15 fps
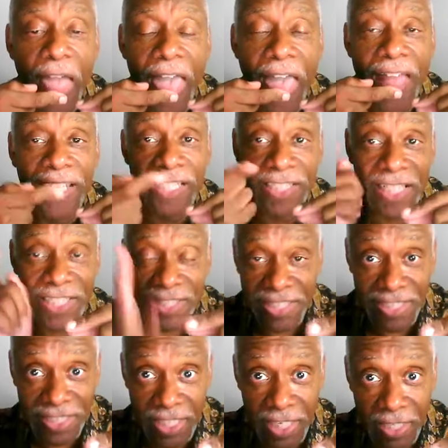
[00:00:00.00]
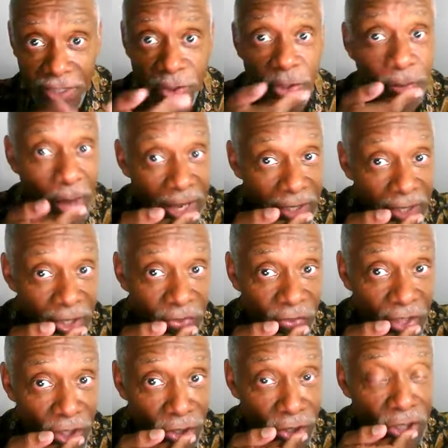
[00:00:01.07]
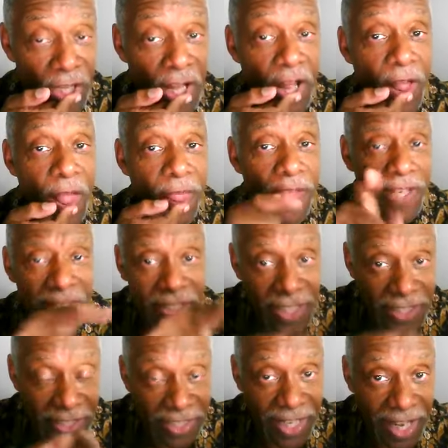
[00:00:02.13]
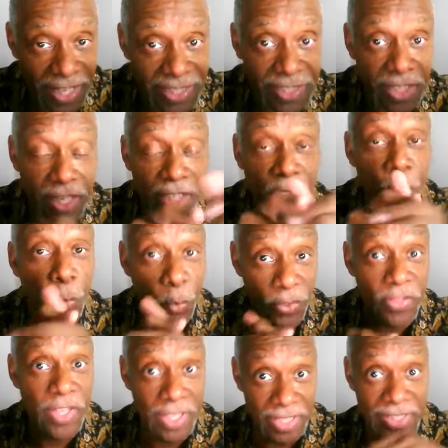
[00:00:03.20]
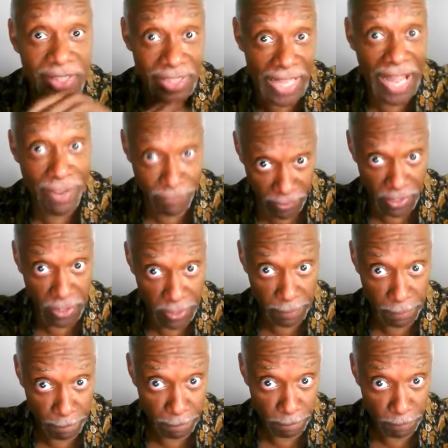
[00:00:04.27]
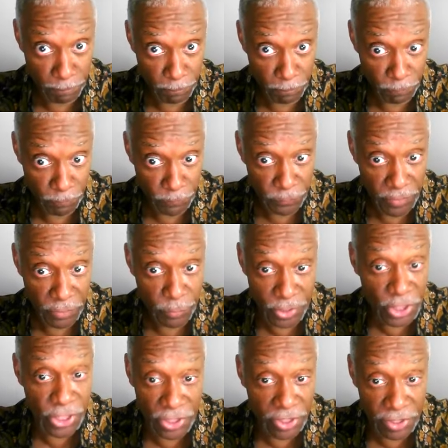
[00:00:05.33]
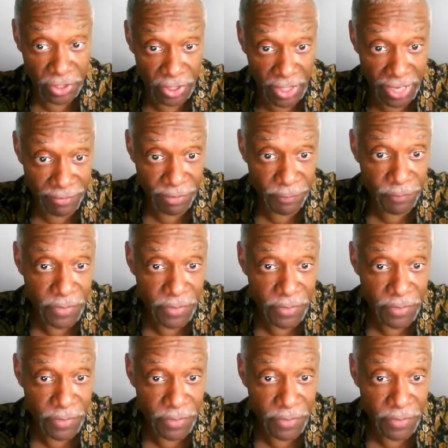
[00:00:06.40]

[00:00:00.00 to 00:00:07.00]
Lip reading: and he touched his tongue. So he spat in his fingers, then he touched the guy's tongue with his saliva, with Jesus' saliva.